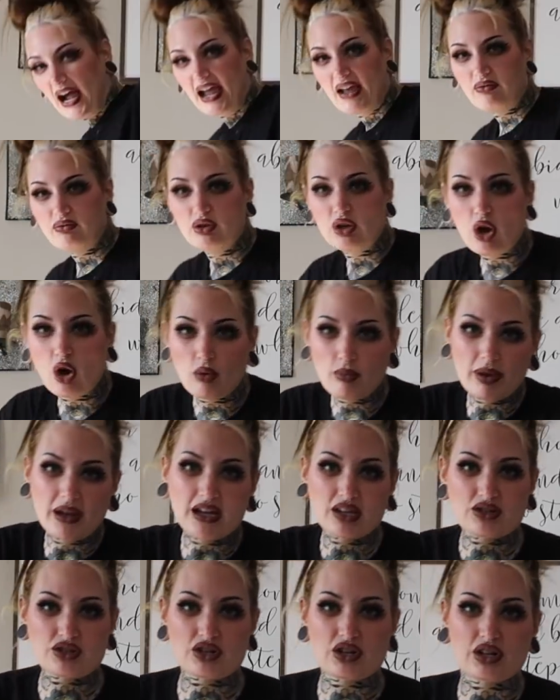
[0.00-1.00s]
I have no
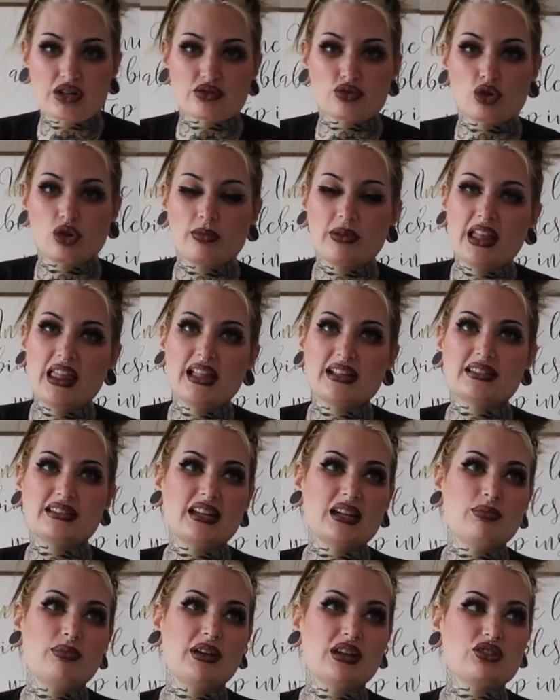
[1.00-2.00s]
pictures. Normally I like to
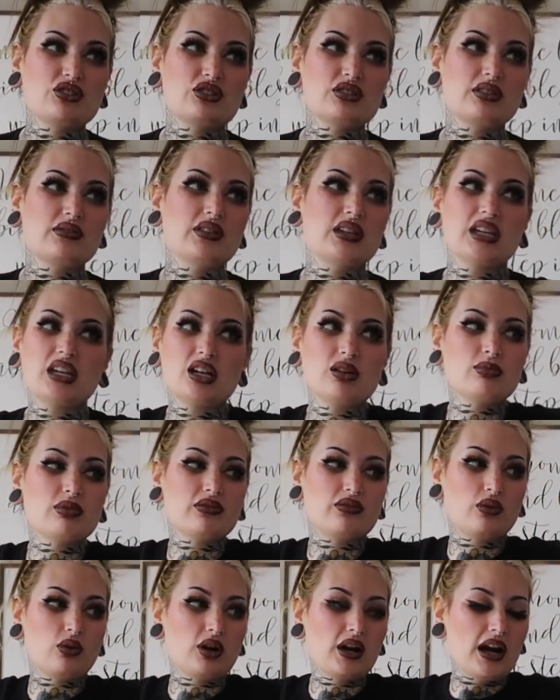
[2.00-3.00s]
take pictures of the year
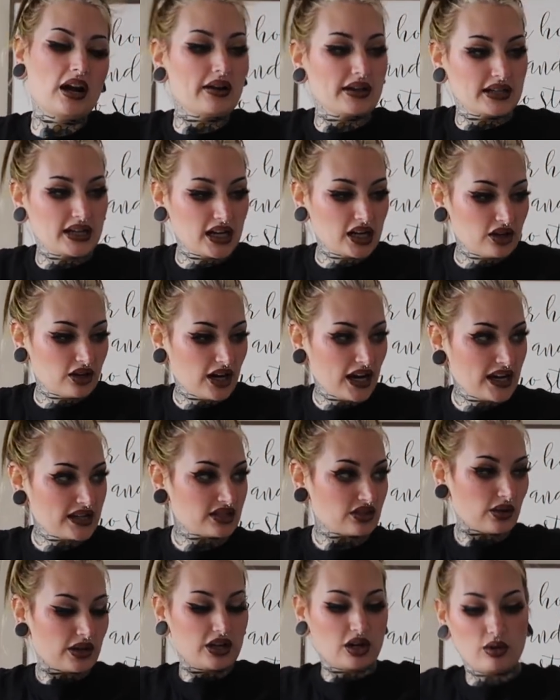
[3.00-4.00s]
before how I decorate,
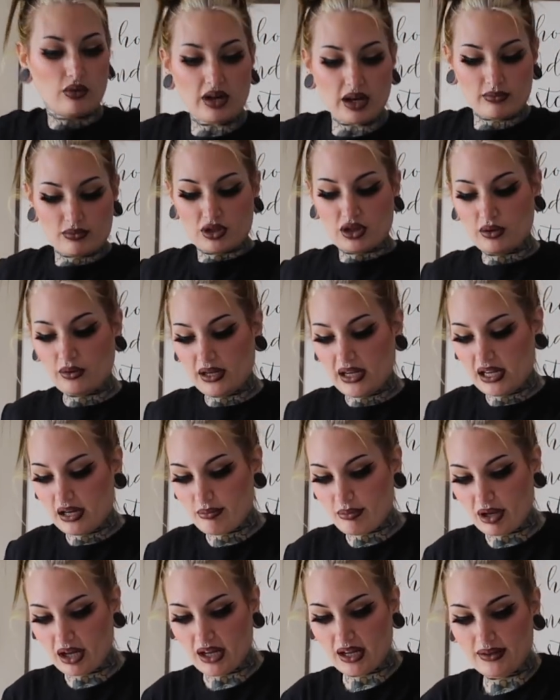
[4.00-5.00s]
so I know what I'm
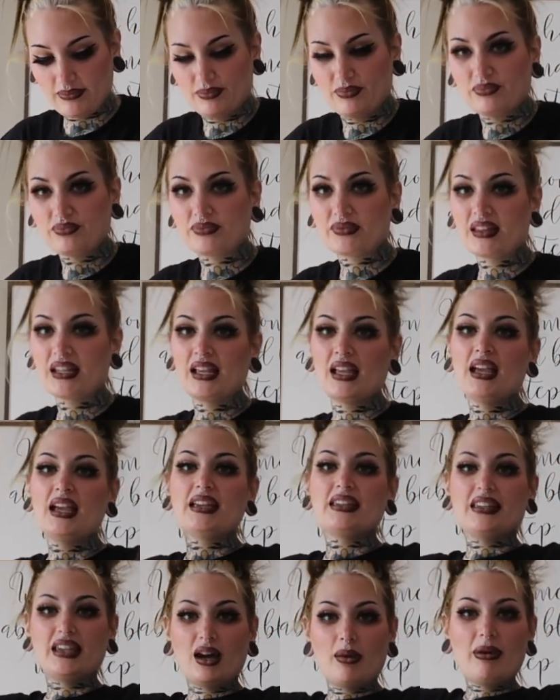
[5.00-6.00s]
doing, but
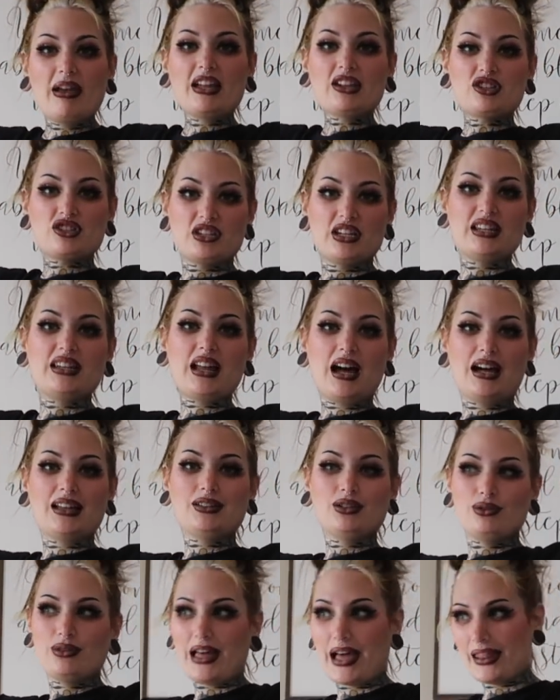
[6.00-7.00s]
ya bitch did not
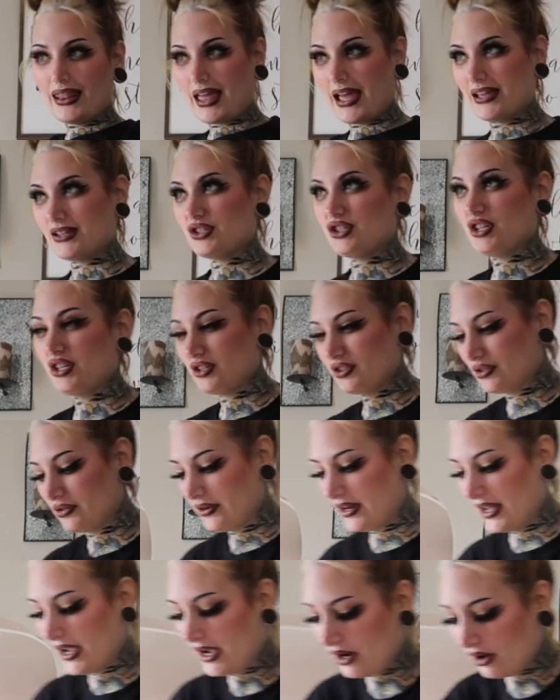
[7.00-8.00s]
do that last year, so
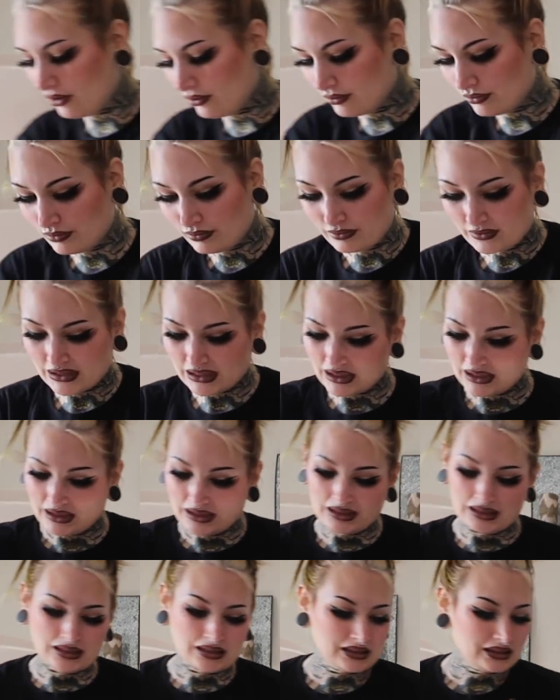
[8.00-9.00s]
now
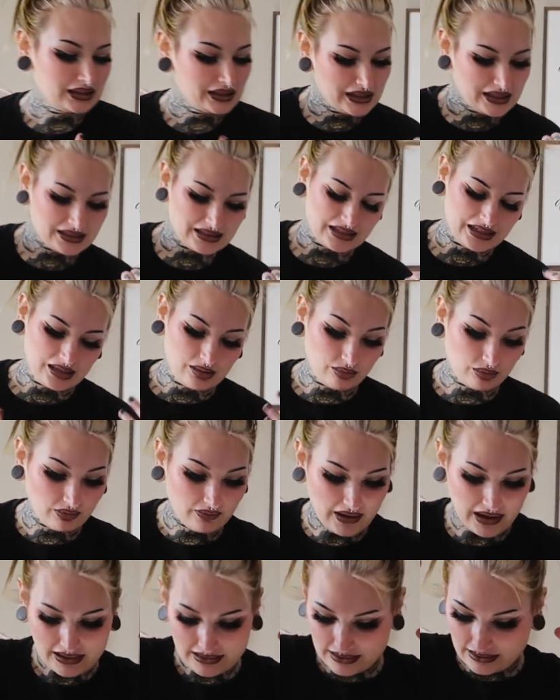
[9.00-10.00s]
it's an
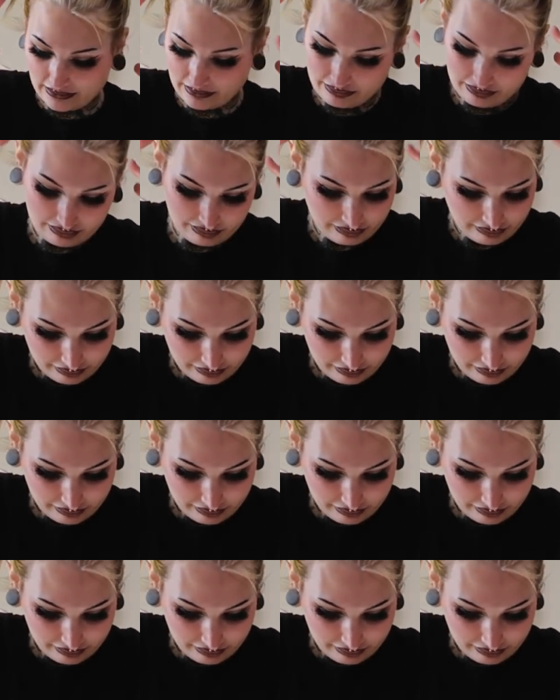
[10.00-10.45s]
improvising.